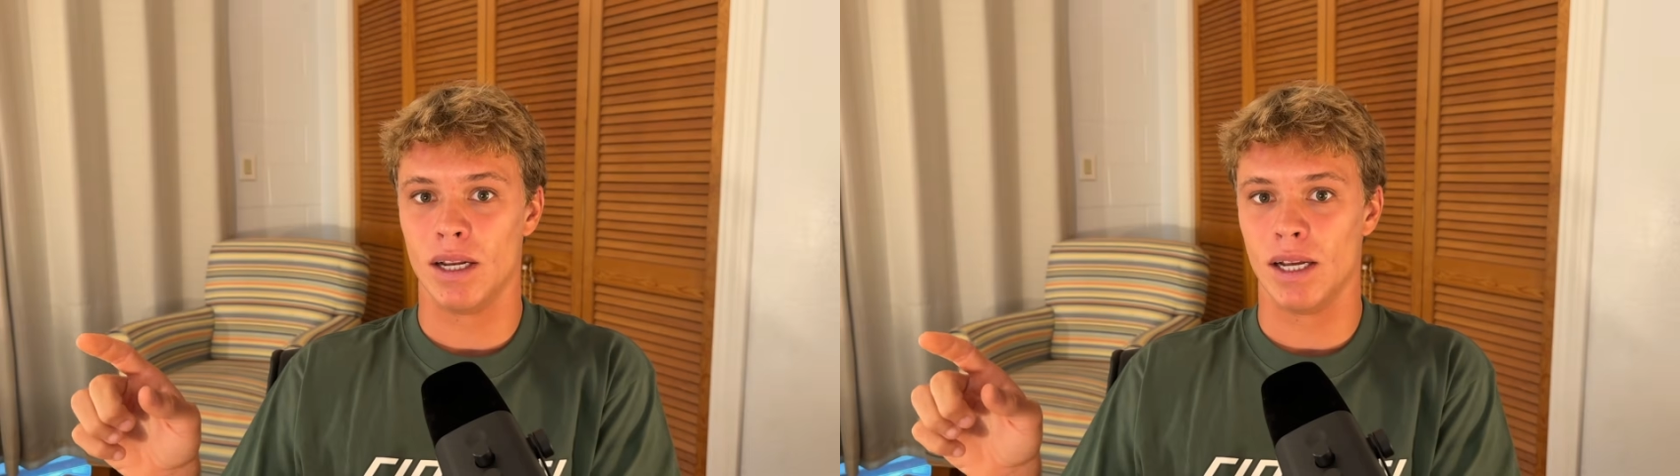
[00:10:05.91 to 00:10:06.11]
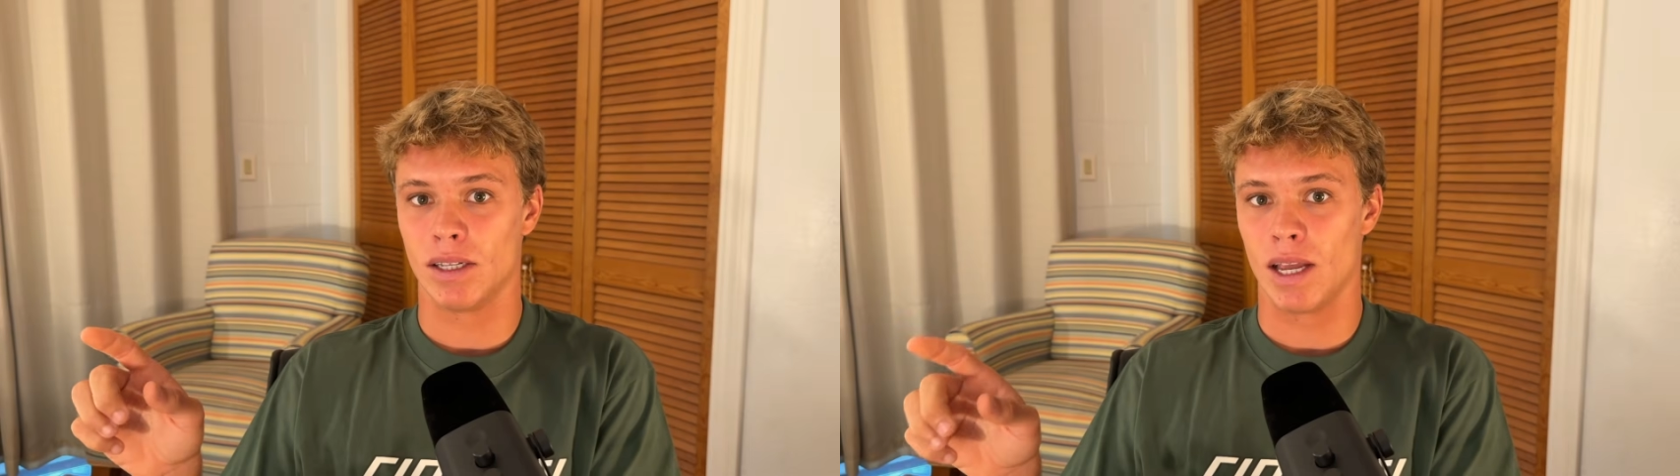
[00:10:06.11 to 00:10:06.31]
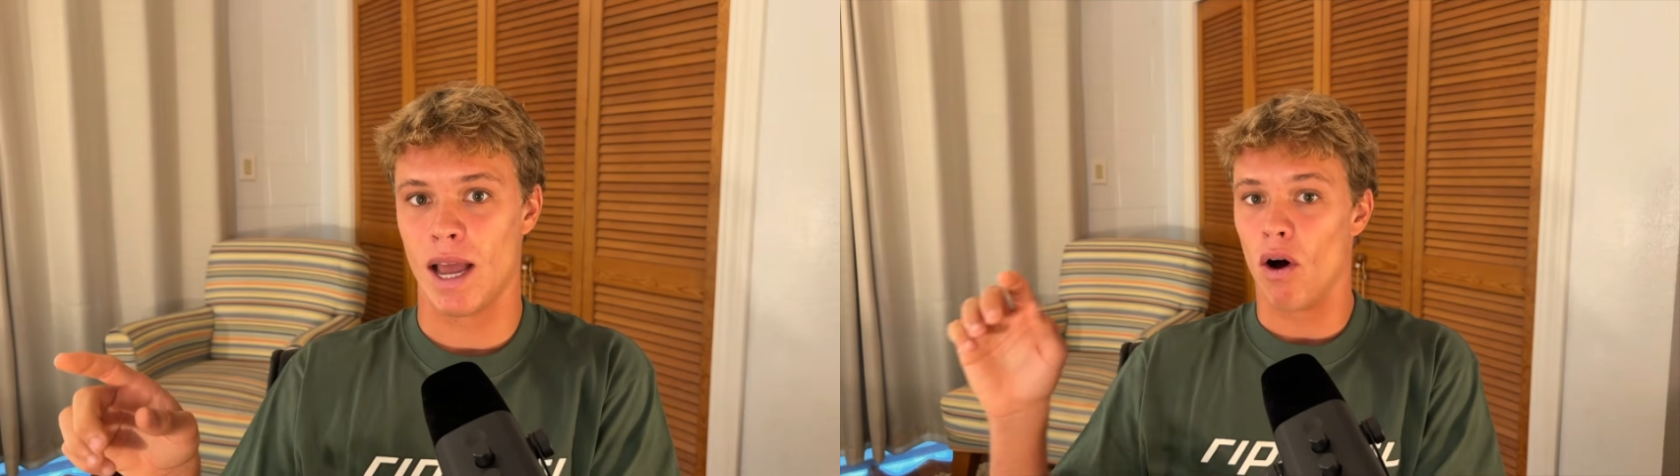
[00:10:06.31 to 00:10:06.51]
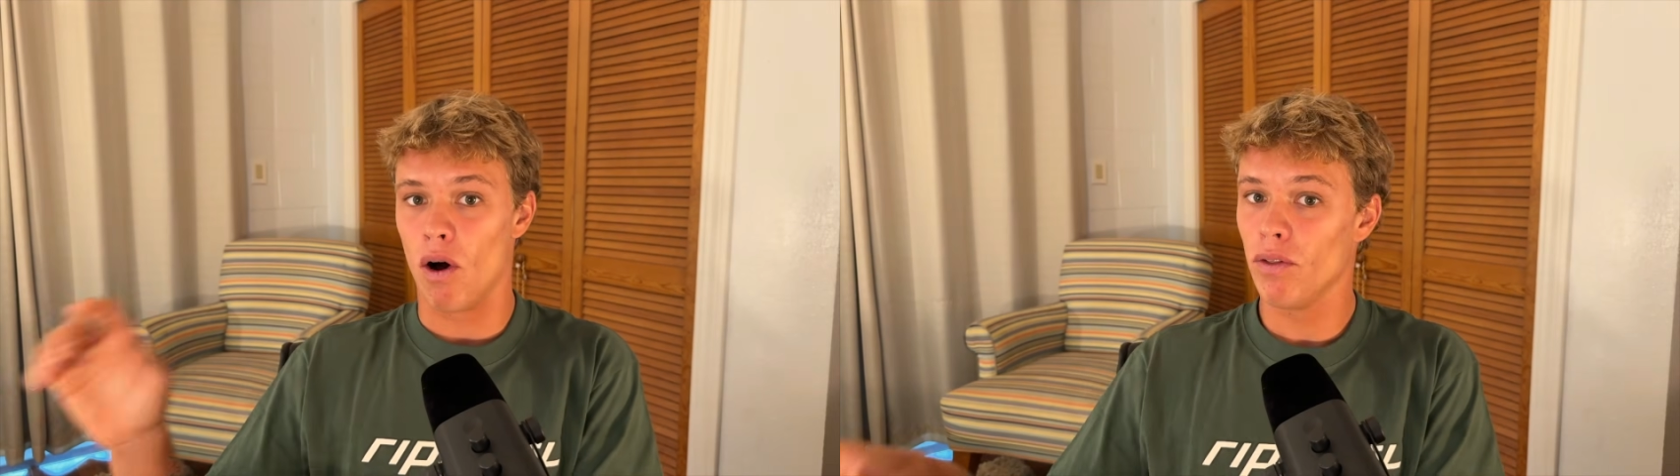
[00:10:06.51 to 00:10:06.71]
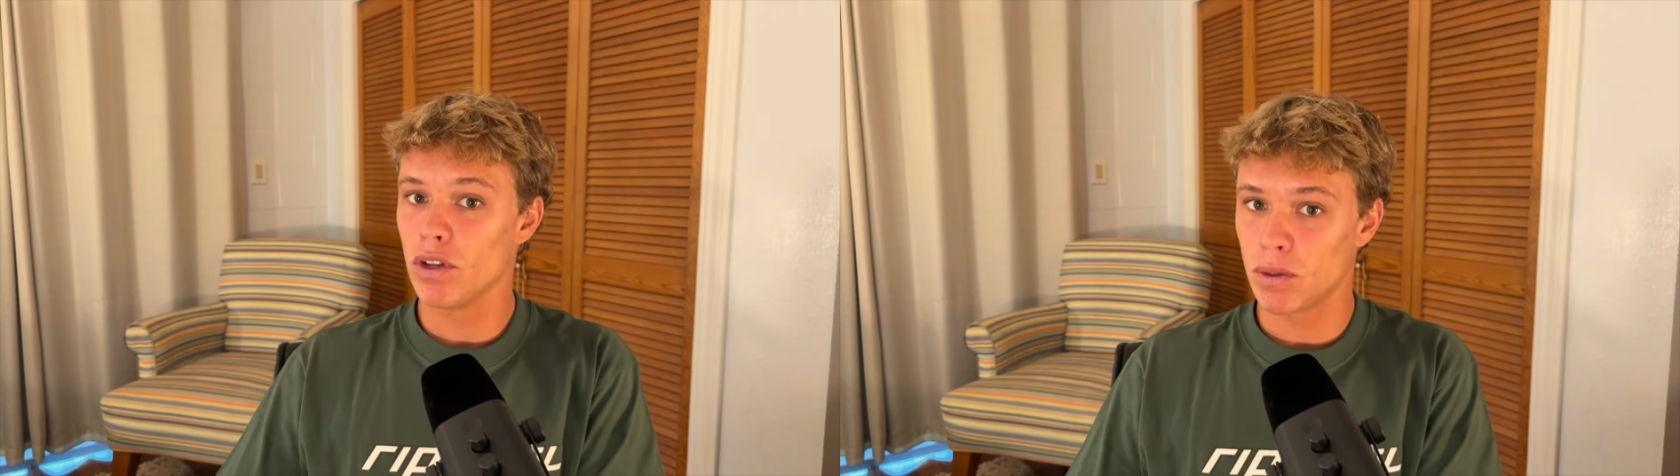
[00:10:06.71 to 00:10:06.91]
to necessarily have
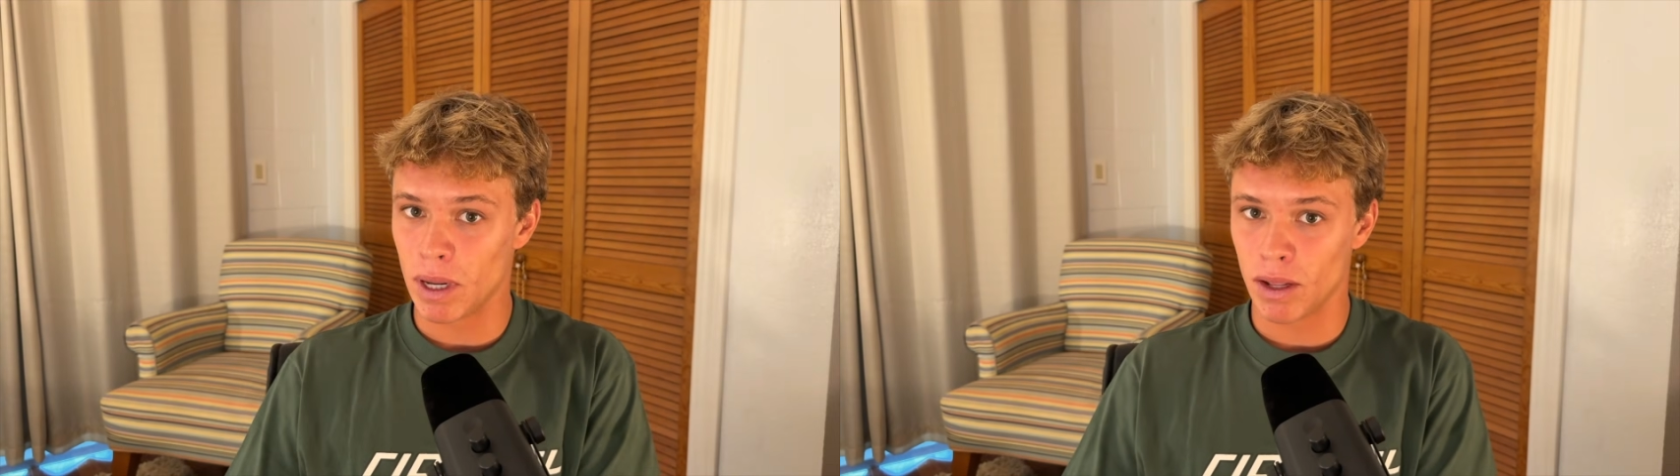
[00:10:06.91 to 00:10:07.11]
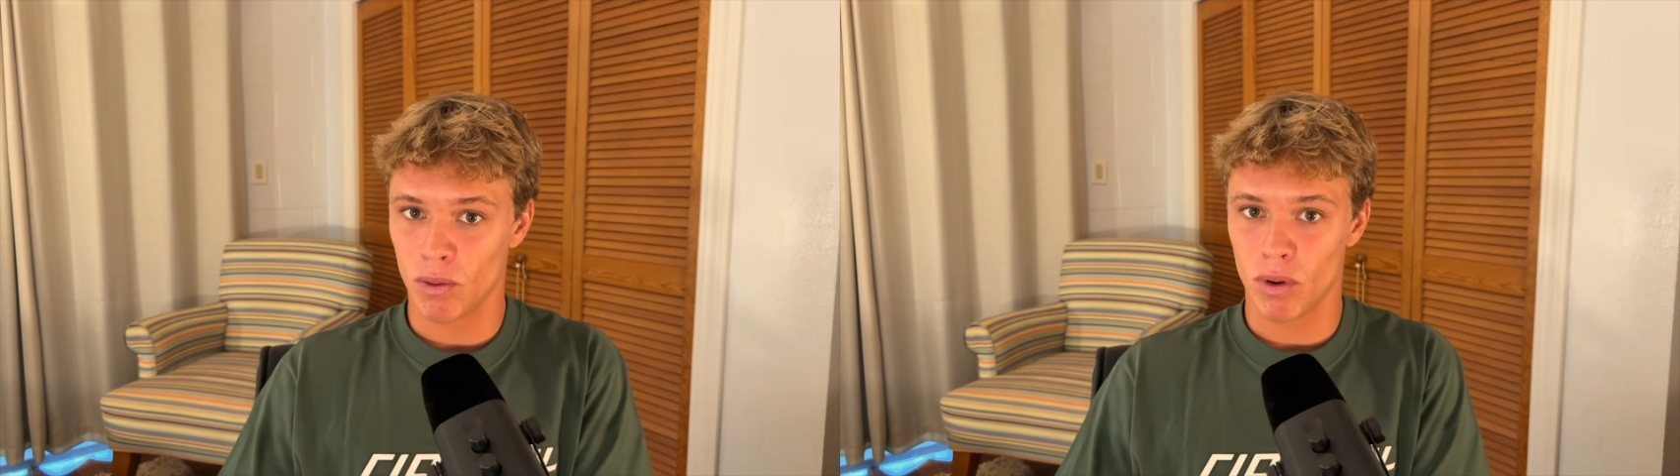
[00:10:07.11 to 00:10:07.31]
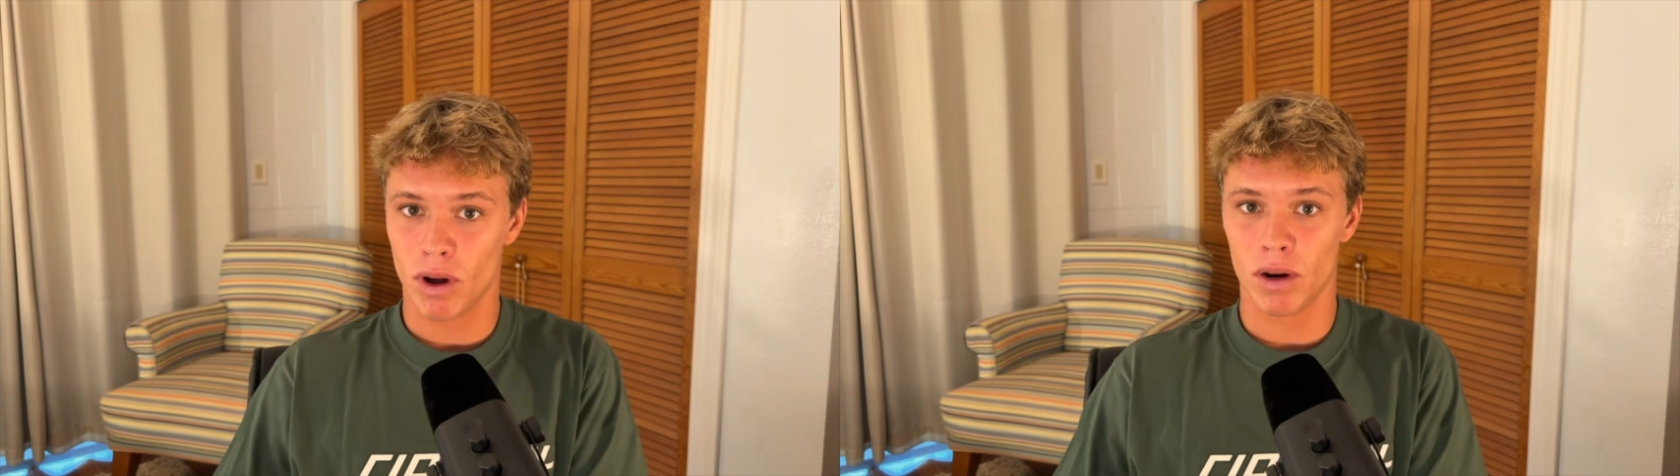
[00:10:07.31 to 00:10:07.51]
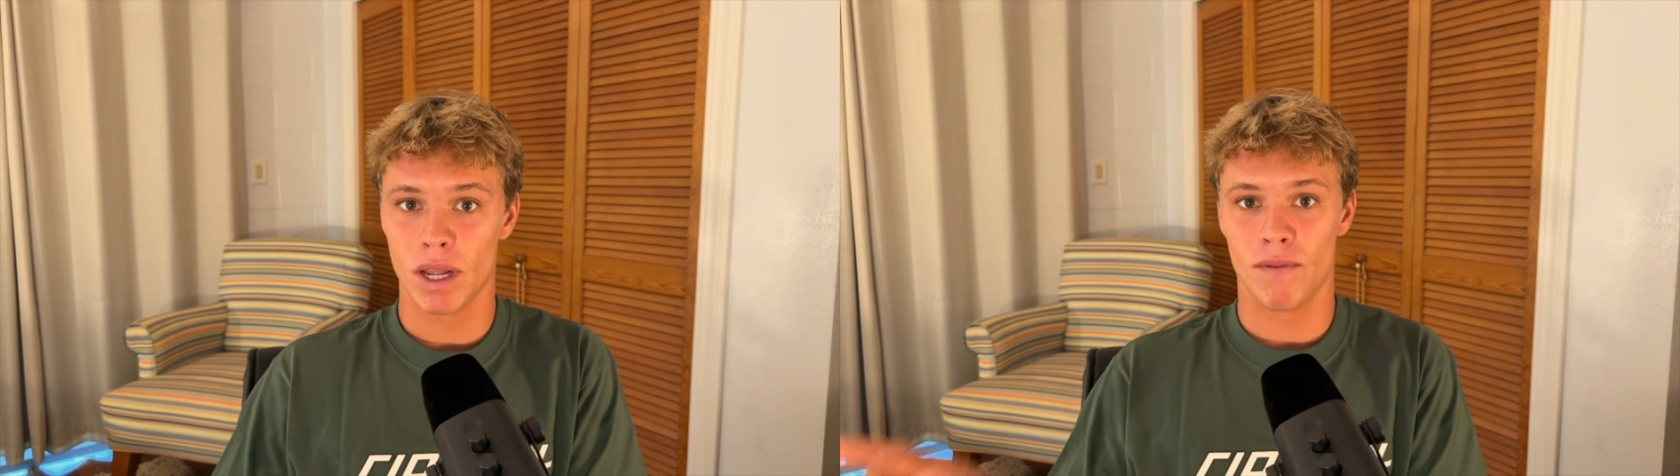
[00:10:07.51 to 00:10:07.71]
all the speed in the world.